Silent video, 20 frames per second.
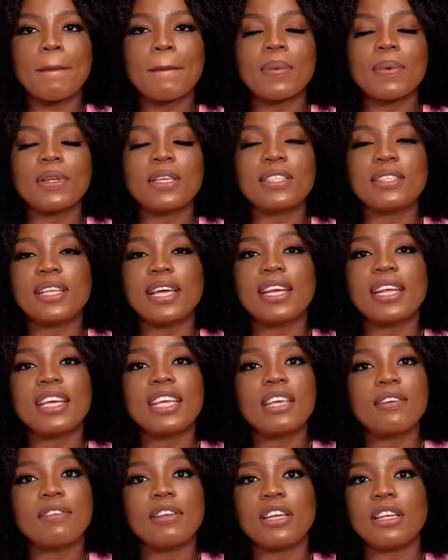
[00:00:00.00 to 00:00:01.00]
they started
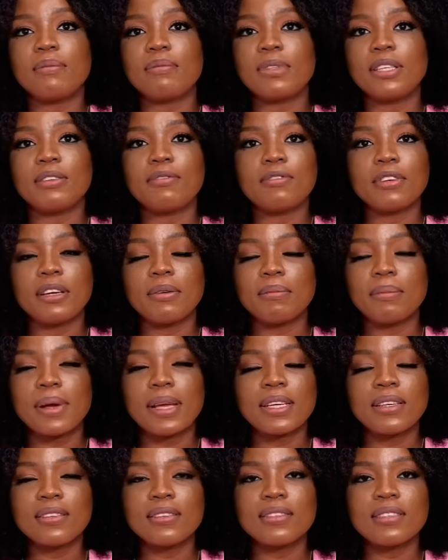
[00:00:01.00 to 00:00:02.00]
giving him different
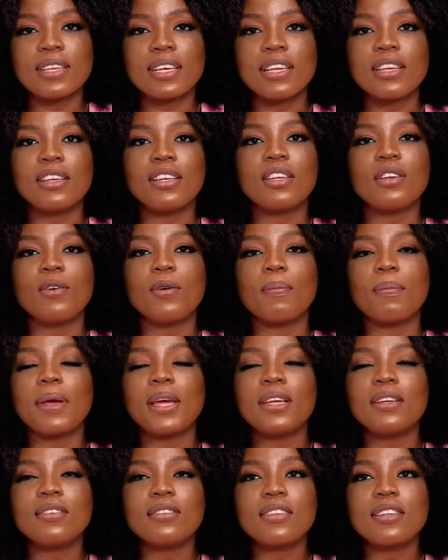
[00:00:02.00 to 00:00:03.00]
medicine, you know,
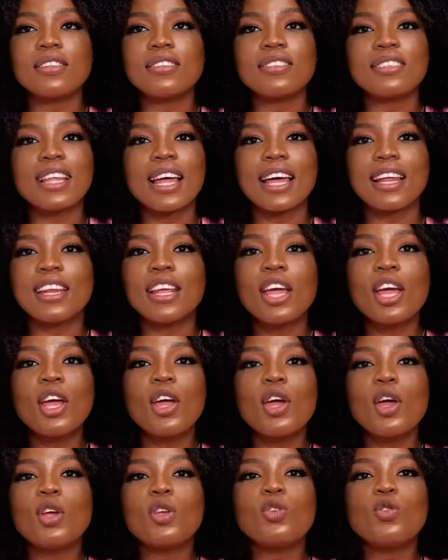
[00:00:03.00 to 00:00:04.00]
medicines that
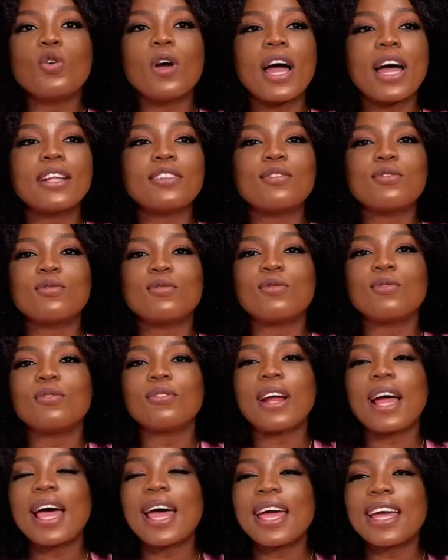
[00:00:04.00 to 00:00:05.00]
you had to
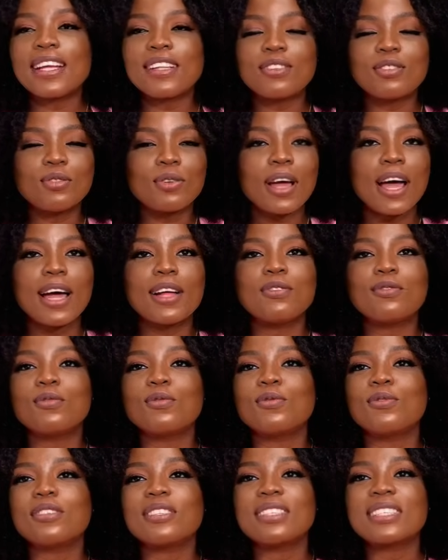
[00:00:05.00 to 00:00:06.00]
write, you had to
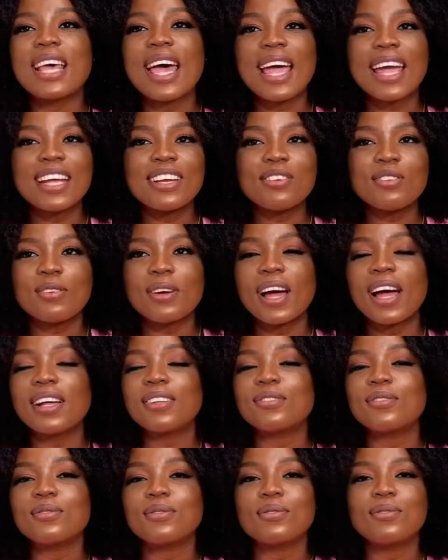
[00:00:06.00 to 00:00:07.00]
sign, you had
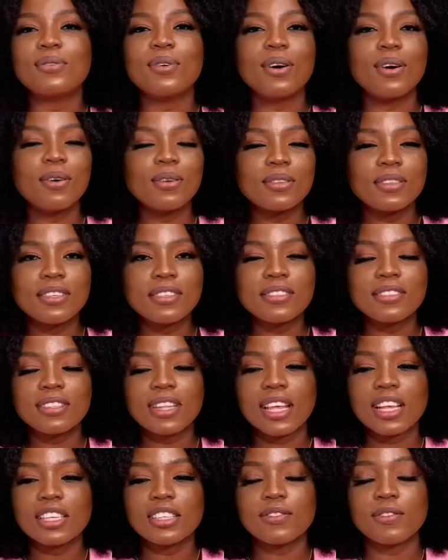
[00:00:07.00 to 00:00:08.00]
to do all these
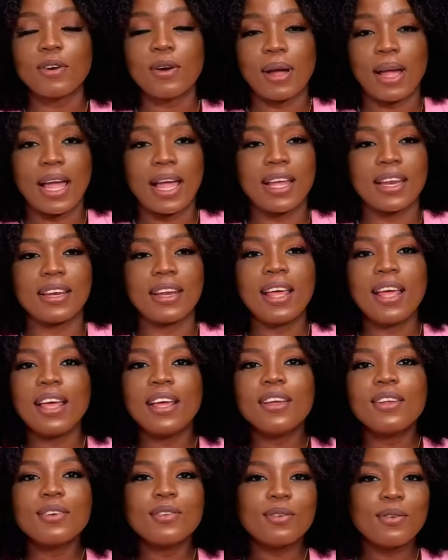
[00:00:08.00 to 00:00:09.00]
things for, and
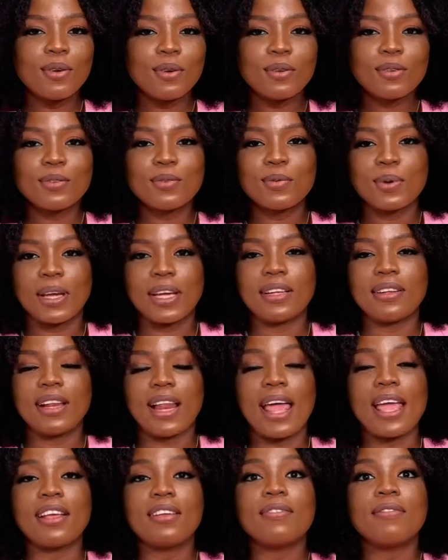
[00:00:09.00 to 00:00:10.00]
those were
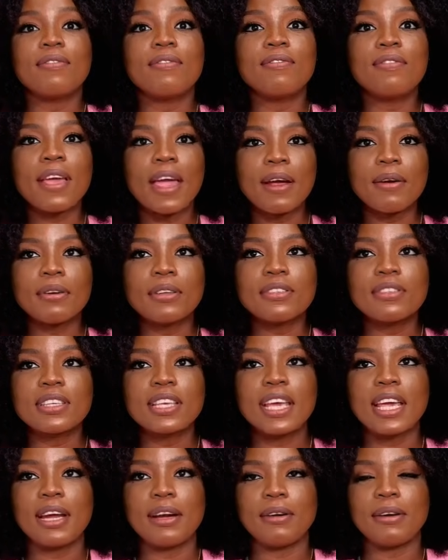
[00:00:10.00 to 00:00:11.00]
like very
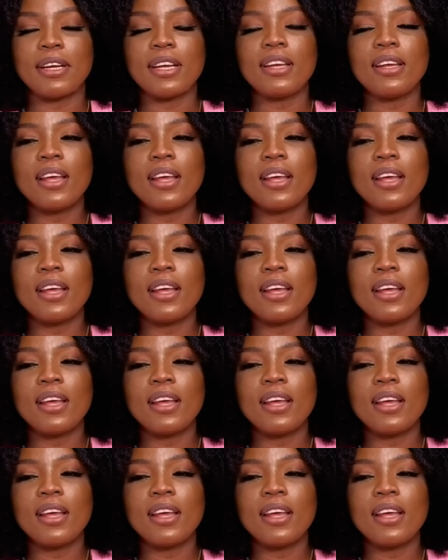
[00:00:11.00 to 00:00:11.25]
scary.